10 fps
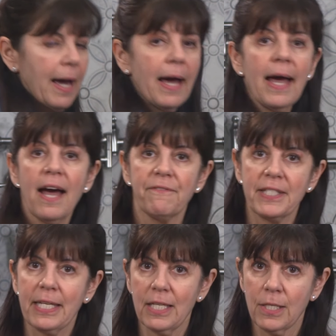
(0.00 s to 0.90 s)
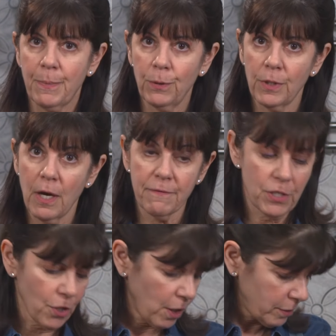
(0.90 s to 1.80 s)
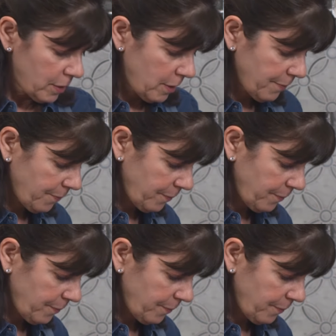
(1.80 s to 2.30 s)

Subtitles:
a 1/2 teaspoon of salt,